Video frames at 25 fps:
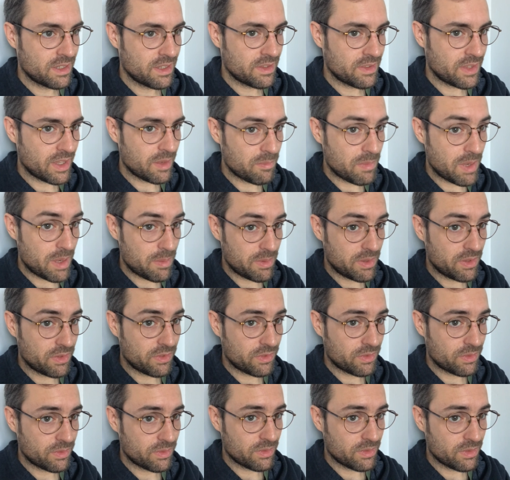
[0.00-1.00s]
that maybe
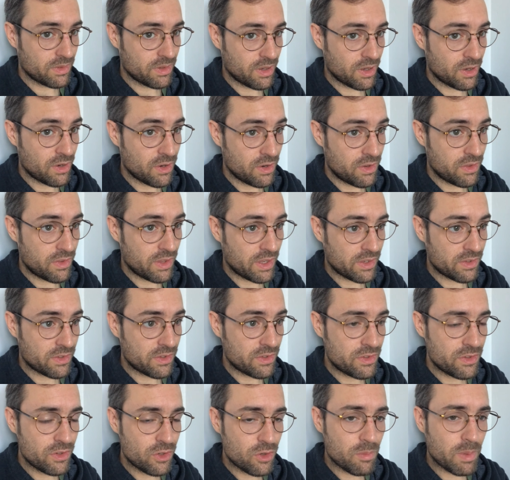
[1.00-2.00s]
is a good thing to
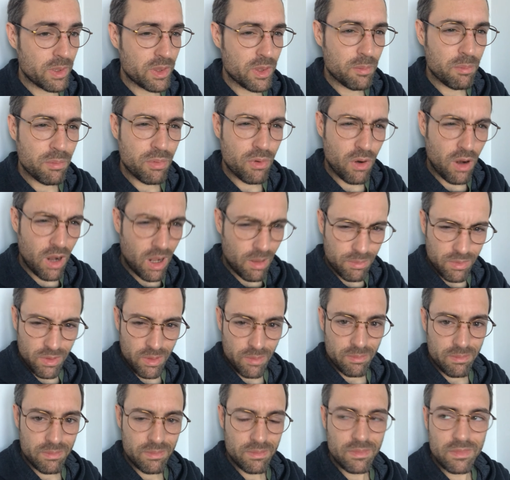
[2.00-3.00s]
do. But the
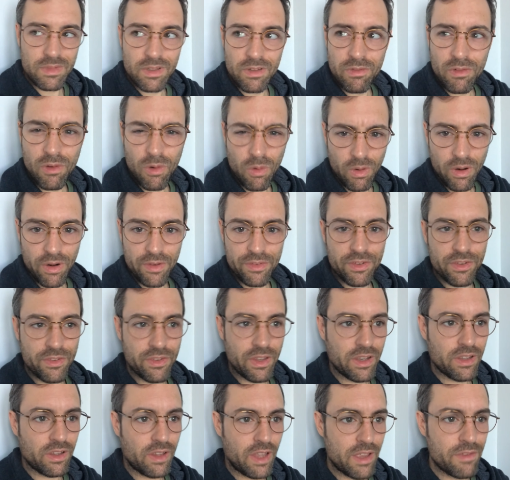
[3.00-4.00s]
problem, of course, is
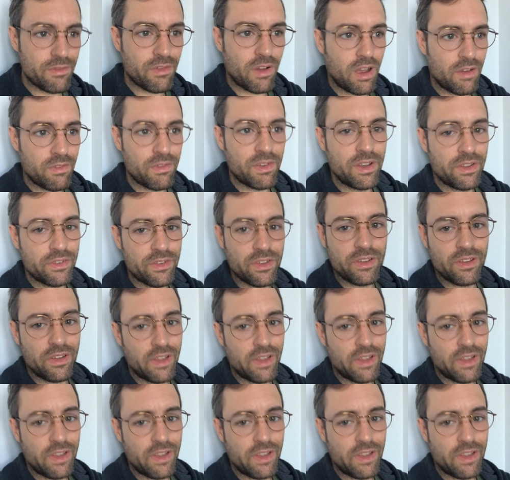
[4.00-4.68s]
that life often isn't